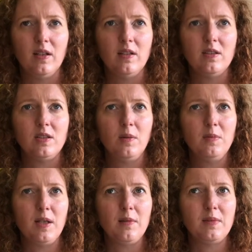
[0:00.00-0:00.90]

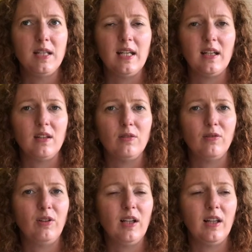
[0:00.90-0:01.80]
Sometimes it can
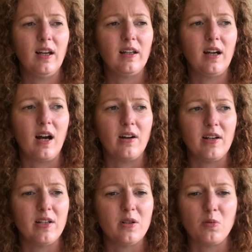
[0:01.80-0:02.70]
feel like our
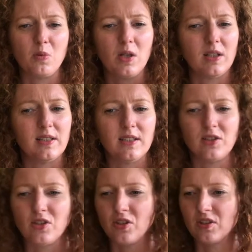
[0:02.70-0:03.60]
inner world
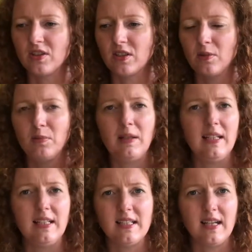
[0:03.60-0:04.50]
has just
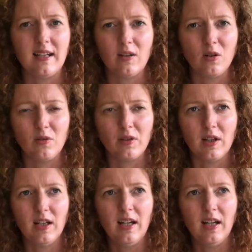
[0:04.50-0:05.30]
completely taken over,